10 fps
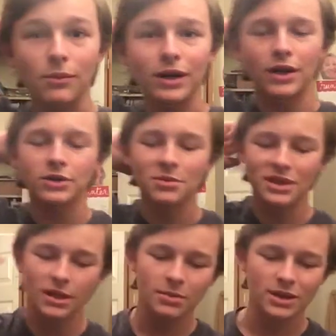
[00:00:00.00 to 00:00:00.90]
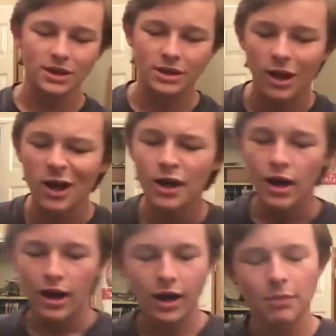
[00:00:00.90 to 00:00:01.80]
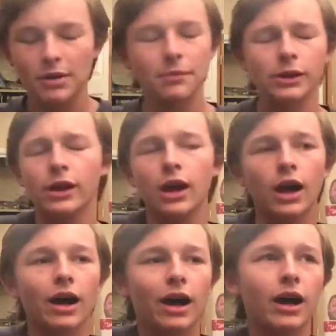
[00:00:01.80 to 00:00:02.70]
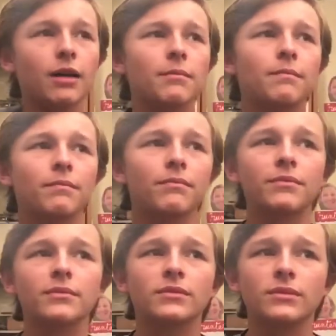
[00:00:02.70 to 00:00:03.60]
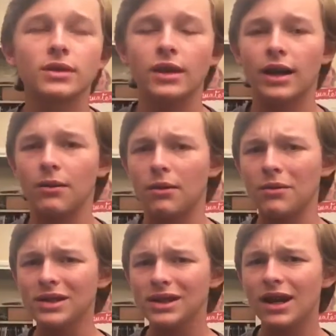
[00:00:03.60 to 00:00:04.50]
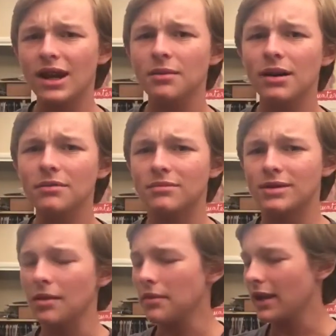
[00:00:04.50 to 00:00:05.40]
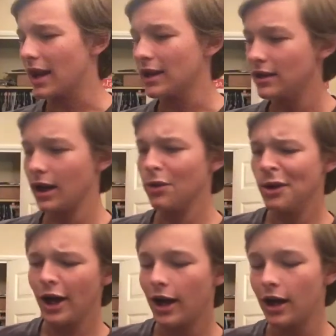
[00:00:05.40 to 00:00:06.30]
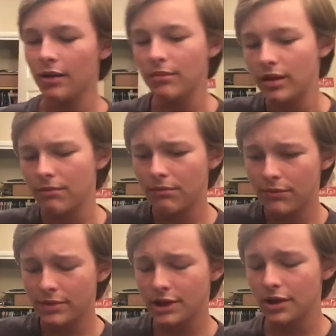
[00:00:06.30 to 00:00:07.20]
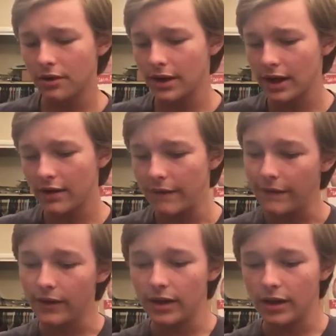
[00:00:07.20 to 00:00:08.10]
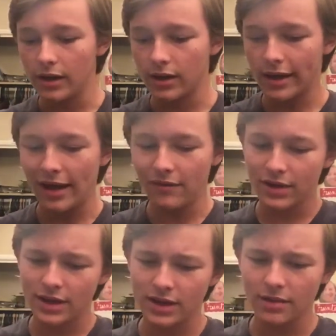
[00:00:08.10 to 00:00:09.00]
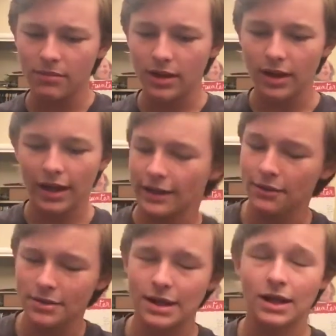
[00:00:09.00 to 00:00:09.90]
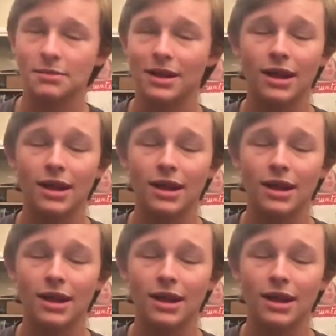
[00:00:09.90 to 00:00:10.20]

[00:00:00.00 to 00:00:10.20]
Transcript: 100% a business call. Not really. What was I talking about? Something? I don't know. So kind of Calvinism. I knew I was talking about